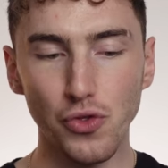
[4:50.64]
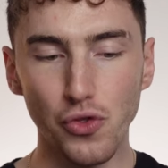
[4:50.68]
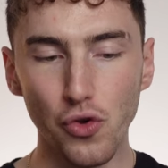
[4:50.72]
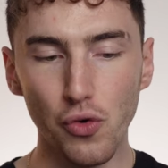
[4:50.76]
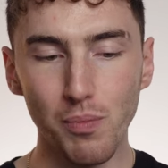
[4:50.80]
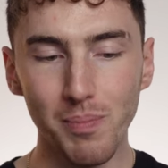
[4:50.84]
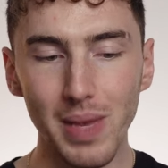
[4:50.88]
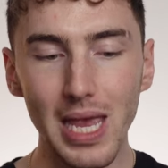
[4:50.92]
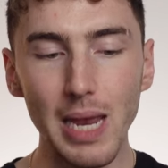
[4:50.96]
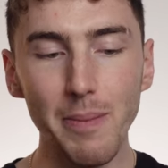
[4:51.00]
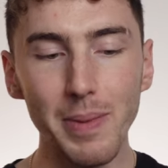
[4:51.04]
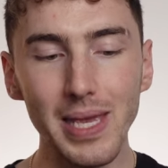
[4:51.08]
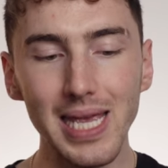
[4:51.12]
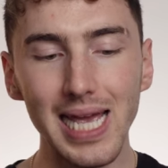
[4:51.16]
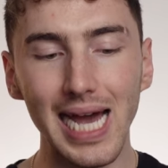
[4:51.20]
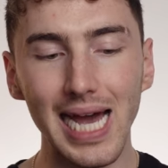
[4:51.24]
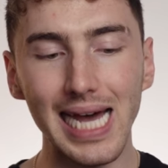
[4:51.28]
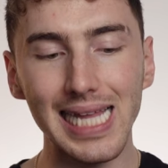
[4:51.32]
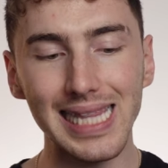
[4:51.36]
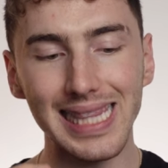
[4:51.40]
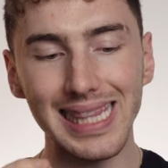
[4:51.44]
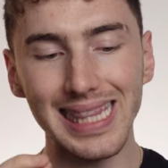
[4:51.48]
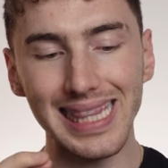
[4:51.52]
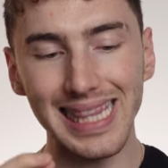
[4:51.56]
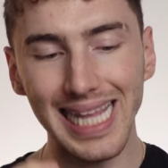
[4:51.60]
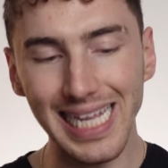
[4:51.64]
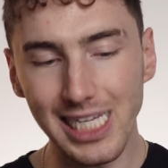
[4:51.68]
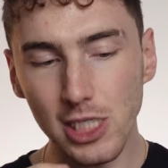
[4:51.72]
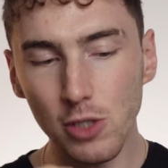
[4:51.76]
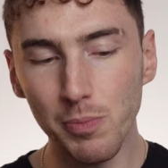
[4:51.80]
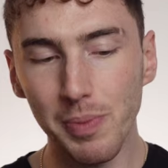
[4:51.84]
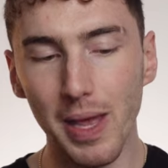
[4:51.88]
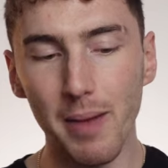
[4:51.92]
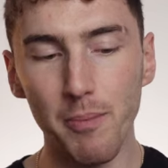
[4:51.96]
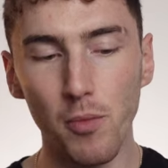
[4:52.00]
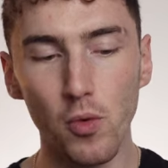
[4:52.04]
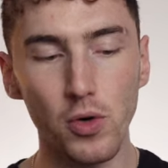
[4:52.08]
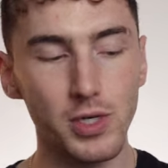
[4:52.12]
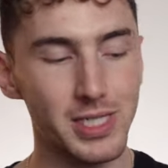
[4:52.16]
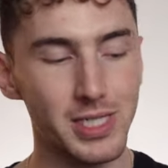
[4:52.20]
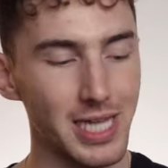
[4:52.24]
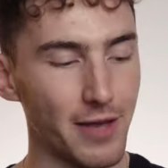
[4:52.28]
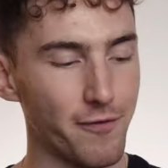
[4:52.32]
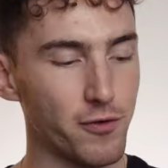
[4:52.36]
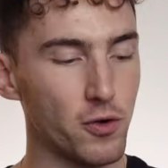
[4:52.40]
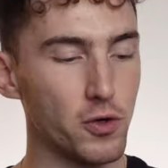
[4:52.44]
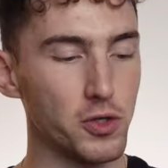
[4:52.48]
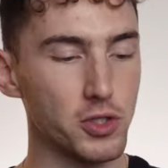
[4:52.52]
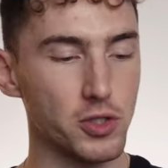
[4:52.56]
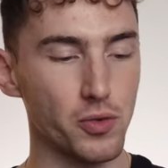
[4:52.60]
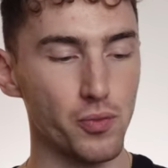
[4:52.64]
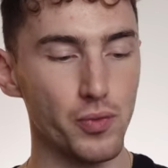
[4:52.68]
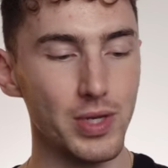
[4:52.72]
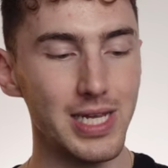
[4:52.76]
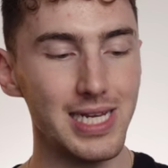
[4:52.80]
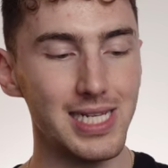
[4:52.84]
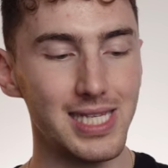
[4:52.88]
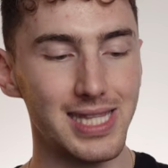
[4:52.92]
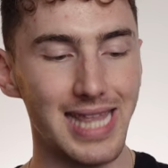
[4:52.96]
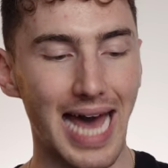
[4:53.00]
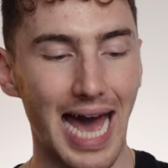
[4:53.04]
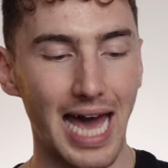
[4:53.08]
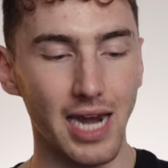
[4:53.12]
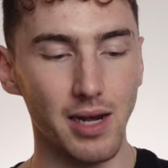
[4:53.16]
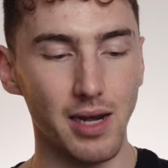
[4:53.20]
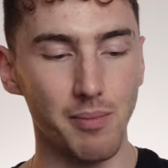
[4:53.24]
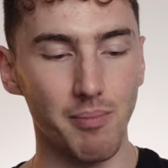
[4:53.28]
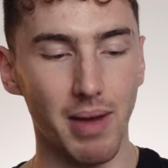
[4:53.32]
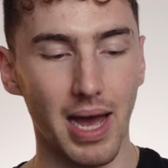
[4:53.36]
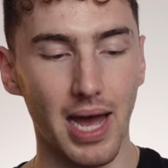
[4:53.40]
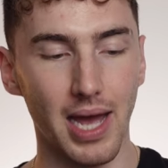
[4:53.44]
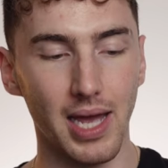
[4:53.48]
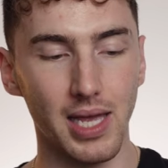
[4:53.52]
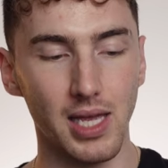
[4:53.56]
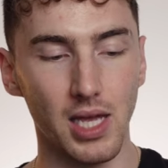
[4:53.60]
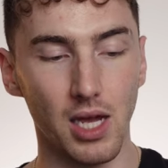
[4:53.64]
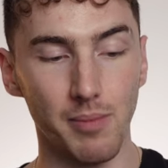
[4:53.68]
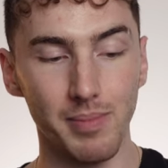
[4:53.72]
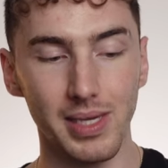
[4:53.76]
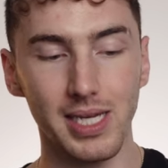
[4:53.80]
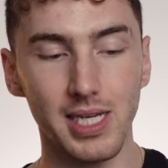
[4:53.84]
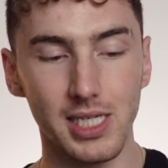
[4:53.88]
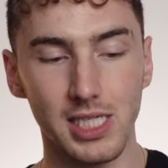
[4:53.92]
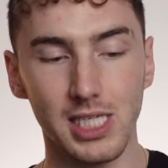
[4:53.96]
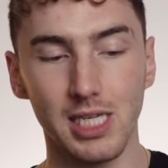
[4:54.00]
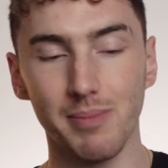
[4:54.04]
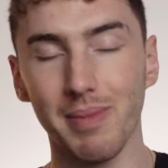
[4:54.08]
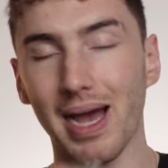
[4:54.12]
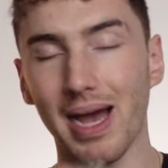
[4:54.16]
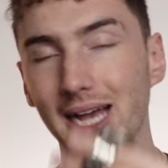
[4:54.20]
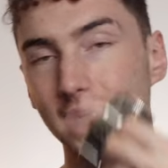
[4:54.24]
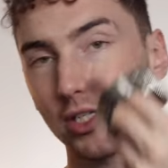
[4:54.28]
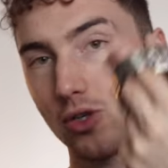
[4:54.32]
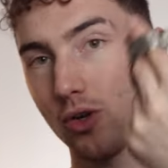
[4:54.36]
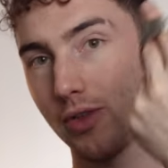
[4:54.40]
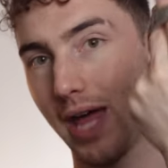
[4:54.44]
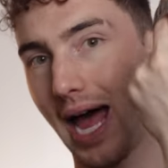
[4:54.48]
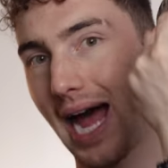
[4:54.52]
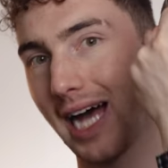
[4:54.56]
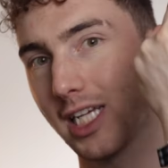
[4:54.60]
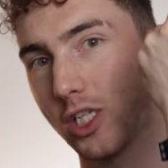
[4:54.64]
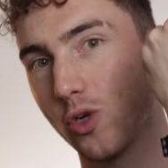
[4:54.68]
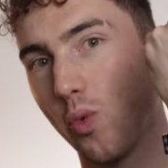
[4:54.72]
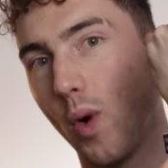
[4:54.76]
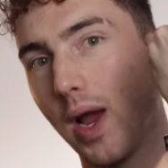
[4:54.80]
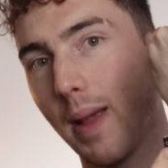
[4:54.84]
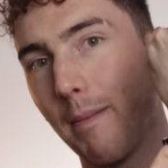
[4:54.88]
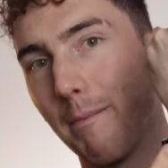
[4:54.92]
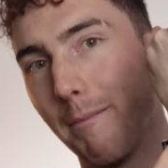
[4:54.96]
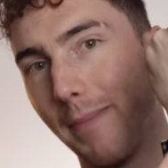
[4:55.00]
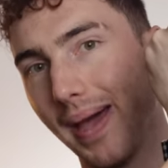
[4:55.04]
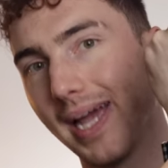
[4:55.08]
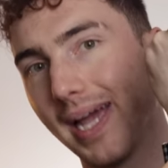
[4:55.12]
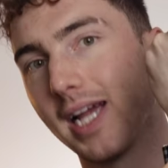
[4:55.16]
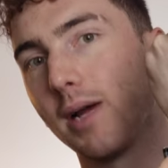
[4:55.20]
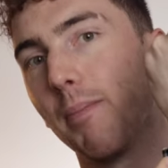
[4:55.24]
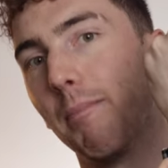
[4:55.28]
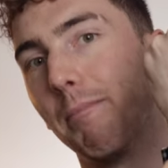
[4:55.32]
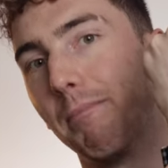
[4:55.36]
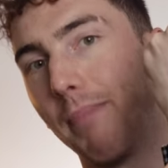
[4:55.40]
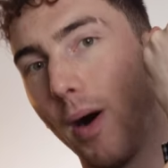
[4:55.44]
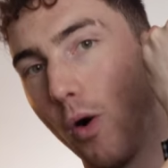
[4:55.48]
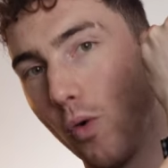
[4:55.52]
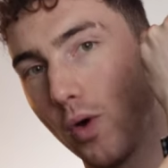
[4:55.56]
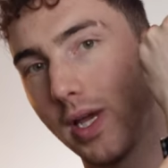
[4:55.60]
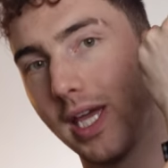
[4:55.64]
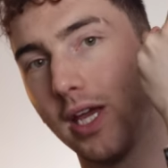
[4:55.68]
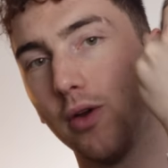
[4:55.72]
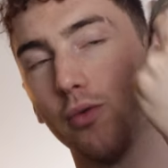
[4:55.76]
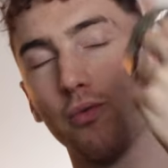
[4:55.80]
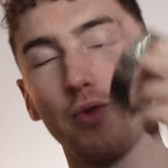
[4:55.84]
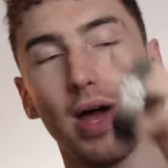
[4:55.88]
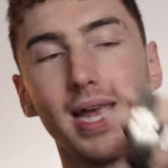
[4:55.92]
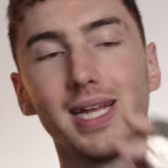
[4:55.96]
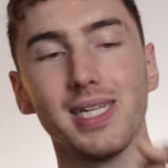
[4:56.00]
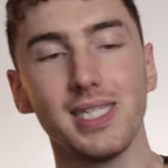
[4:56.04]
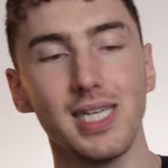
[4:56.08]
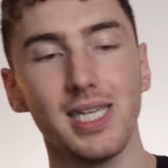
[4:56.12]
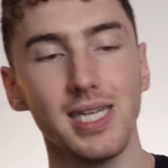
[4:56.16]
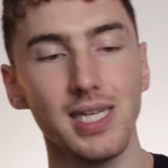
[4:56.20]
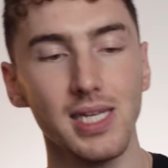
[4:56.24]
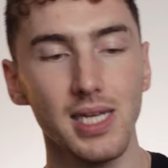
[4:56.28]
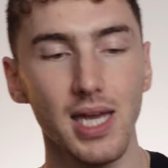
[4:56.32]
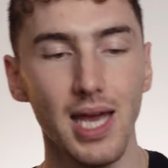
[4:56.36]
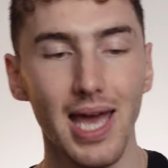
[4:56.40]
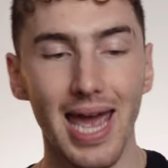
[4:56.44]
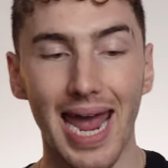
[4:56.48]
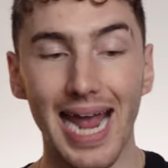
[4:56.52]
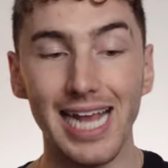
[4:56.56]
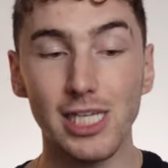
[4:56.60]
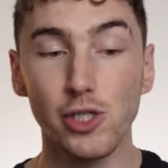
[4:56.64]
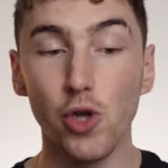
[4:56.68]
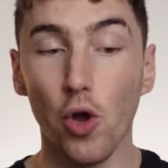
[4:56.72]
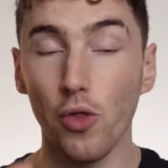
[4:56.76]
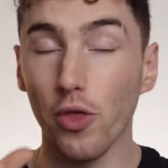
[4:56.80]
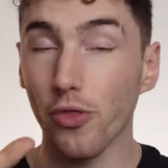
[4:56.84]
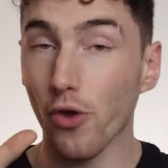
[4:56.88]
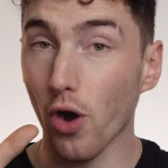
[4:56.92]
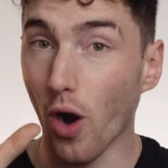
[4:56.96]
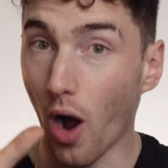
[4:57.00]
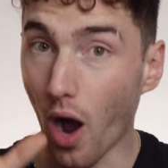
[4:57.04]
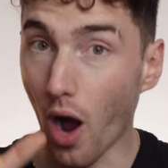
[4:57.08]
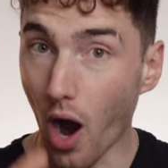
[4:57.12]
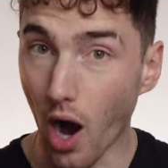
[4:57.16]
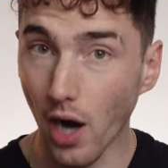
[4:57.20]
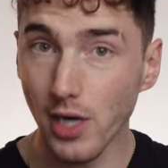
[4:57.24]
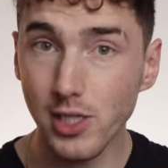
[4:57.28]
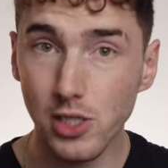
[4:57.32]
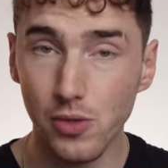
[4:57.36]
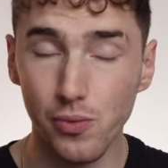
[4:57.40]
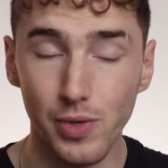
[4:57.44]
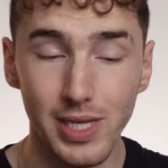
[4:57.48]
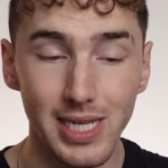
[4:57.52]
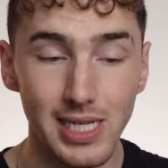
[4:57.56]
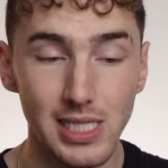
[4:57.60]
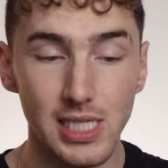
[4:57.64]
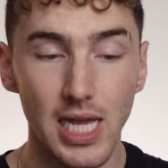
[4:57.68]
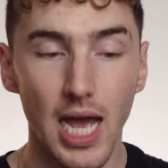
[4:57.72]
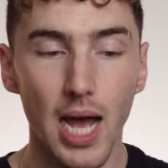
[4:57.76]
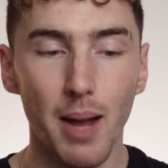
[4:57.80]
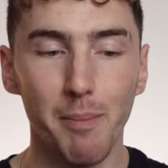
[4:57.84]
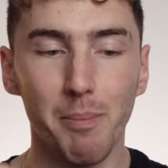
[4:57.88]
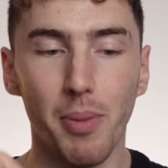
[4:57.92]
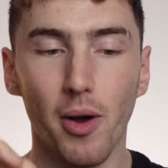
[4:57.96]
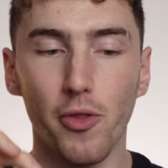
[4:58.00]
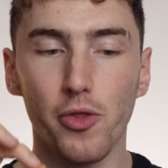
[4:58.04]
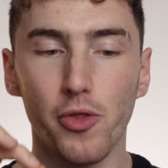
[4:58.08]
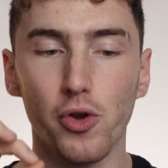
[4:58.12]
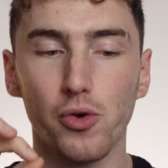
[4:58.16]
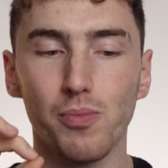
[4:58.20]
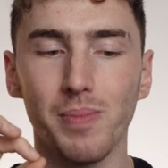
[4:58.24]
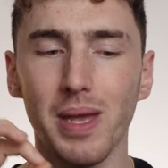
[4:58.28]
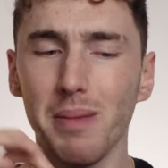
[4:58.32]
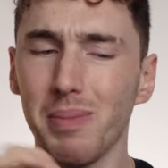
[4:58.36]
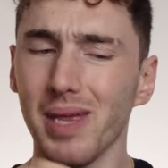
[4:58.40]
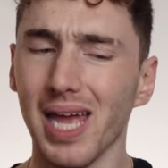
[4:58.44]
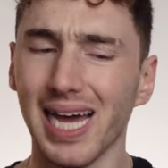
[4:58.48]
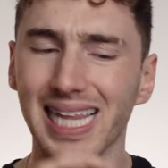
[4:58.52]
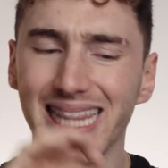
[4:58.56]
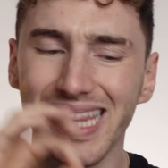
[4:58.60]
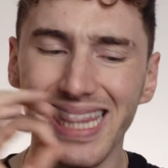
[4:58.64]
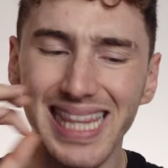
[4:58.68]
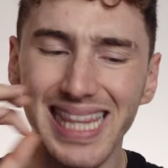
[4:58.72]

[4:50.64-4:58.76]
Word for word: They're maybe a little bit more difficult to read than my Omega Seamaster that has quite big, bulky writing. It's not that they're hard to read, but they're maybe a